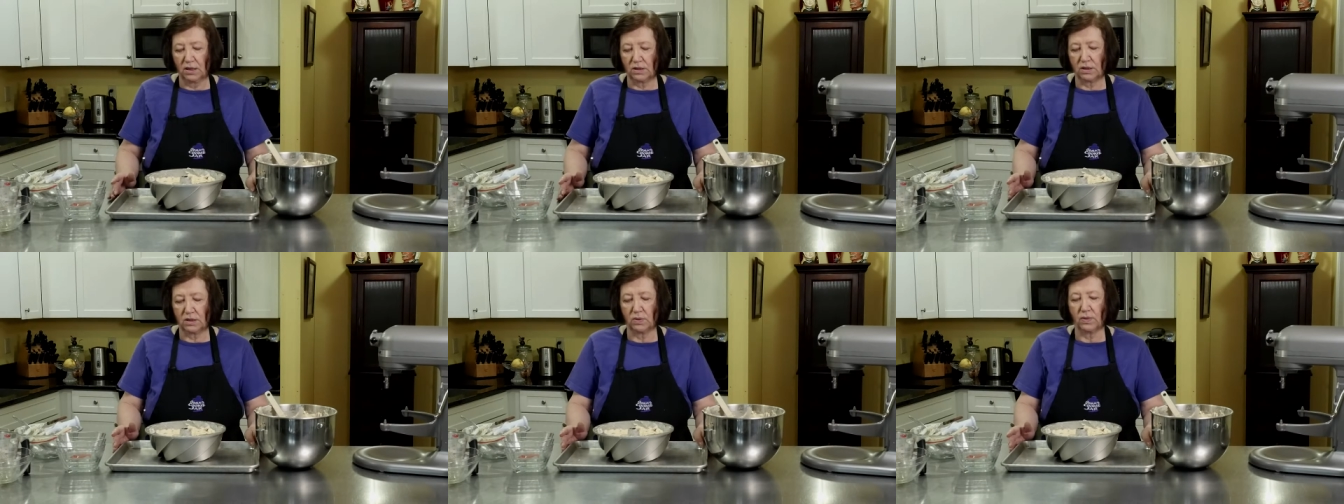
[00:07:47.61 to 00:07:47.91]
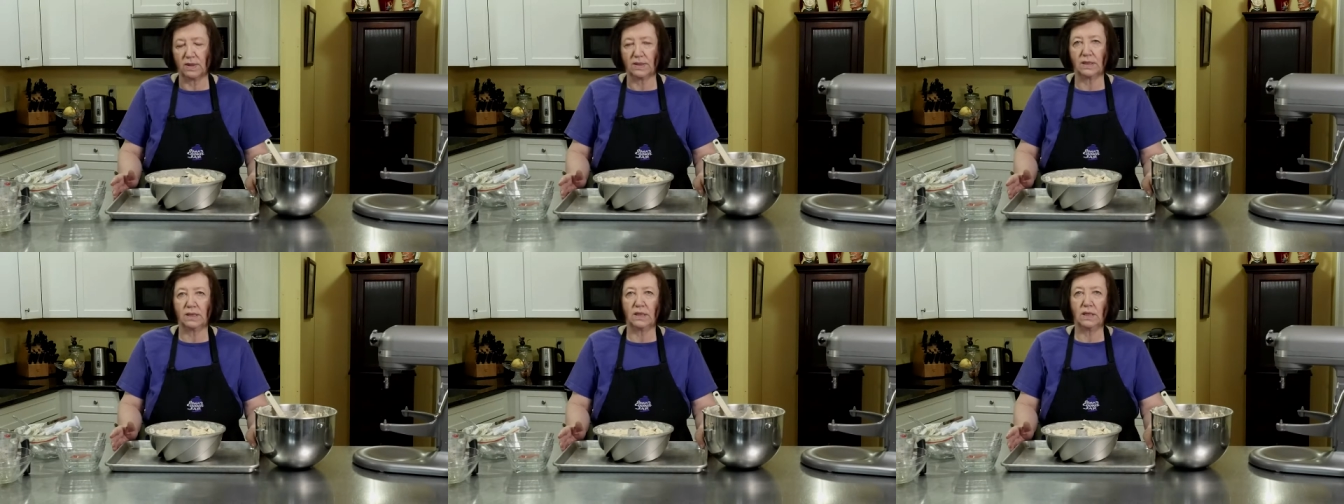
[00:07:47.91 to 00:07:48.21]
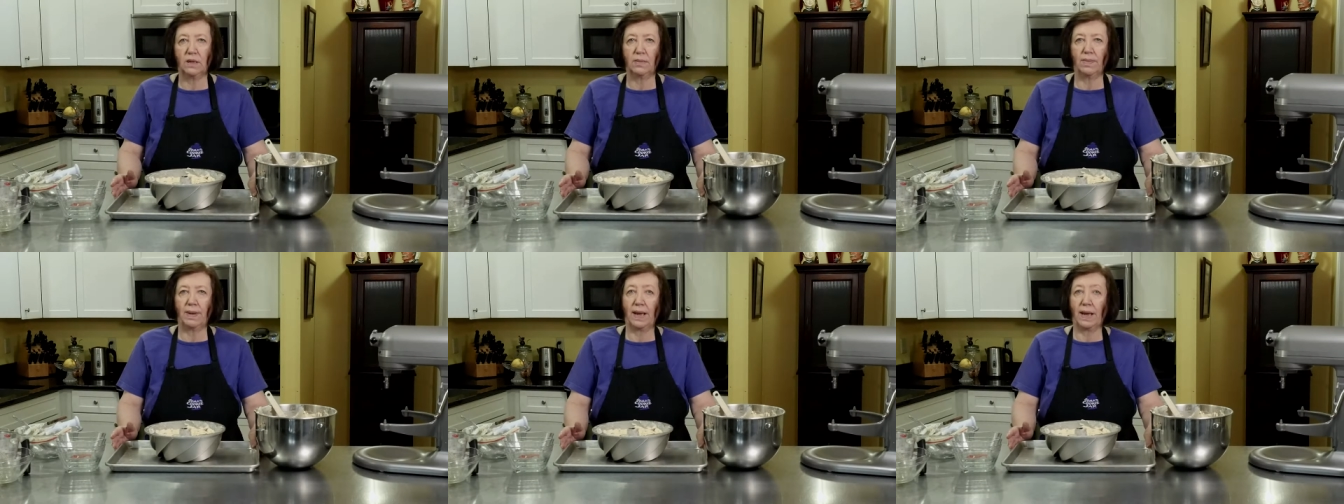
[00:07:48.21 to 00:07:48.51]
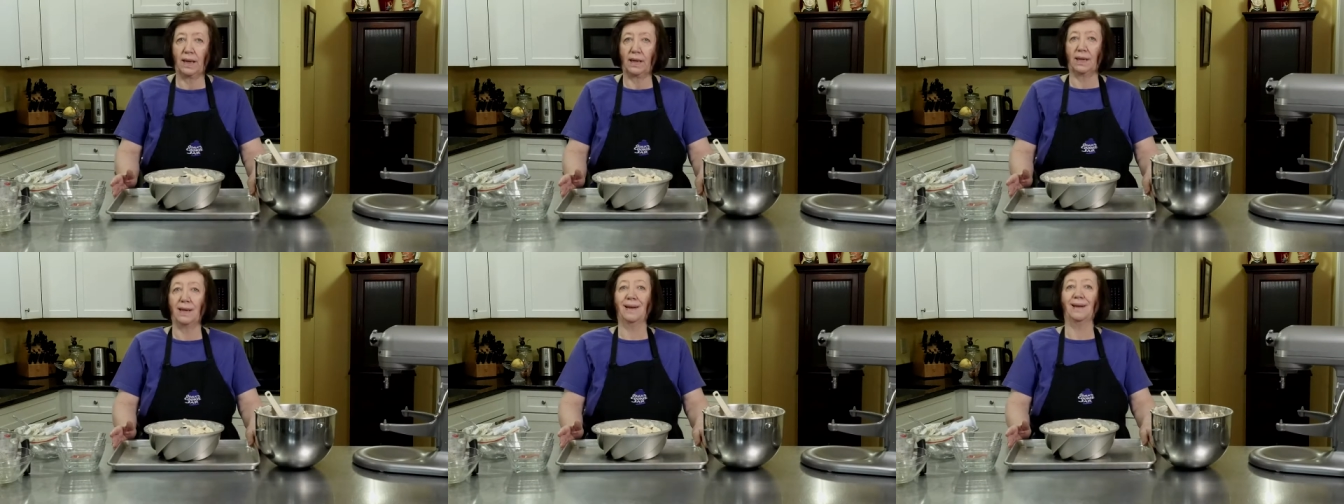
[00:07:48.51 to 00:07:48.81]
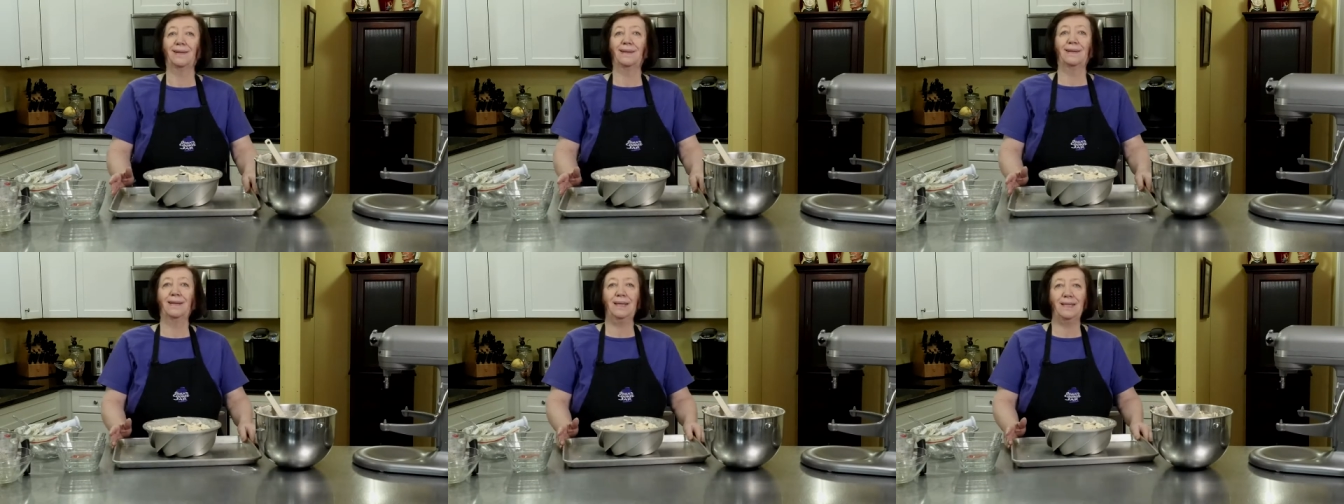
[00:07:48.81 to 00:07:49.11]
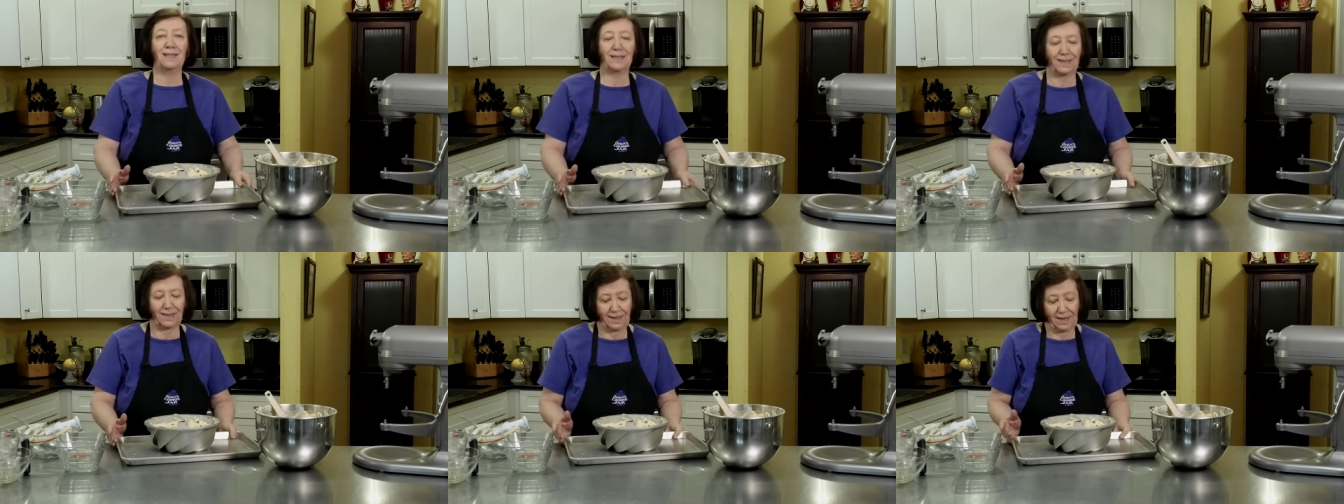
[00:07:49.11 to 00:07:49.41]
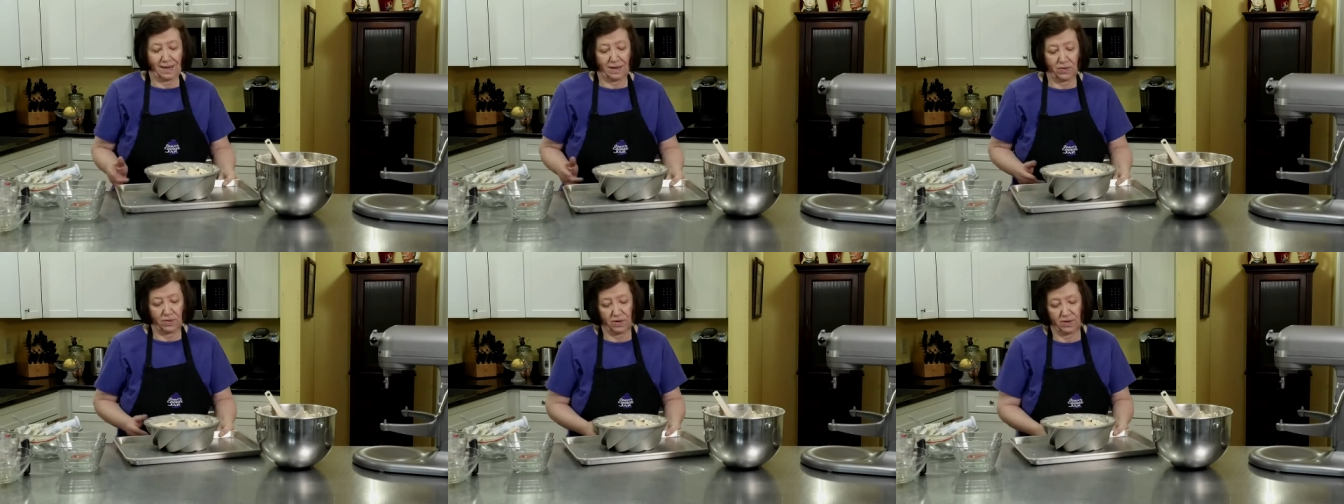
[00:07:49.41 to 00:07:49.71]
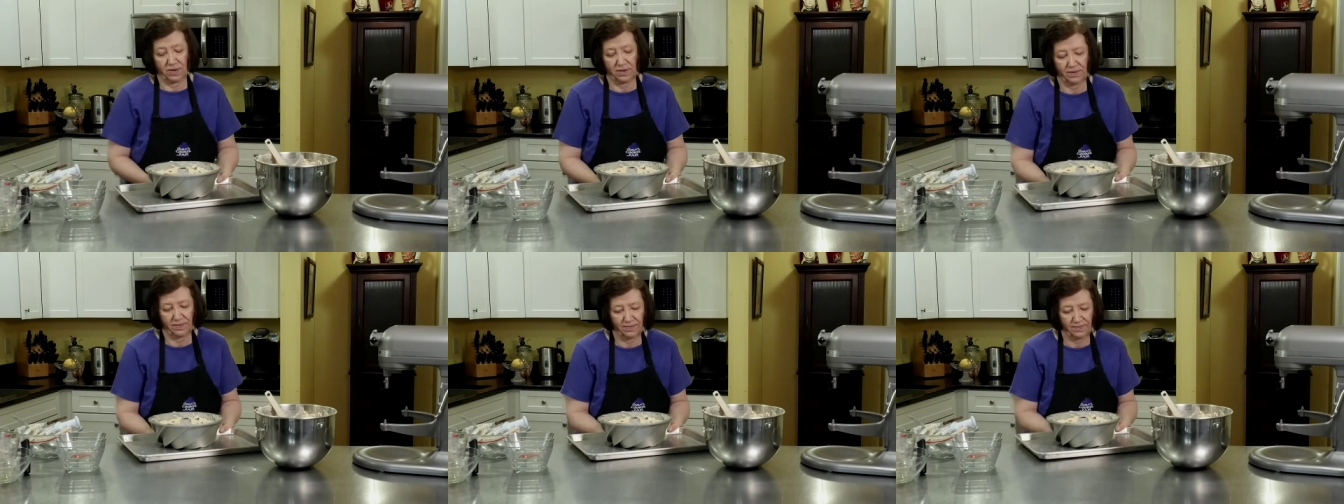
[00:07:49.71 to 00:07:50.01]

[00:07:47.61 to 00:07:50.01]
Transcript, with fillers: So I'll see you back in at least an hour.